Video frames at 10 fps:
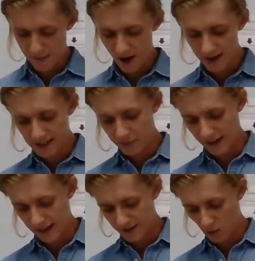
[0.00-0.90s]
Parenting
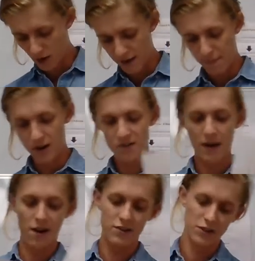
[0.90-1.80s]
plans require
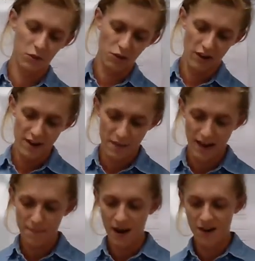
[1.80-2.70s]
both parents to agree about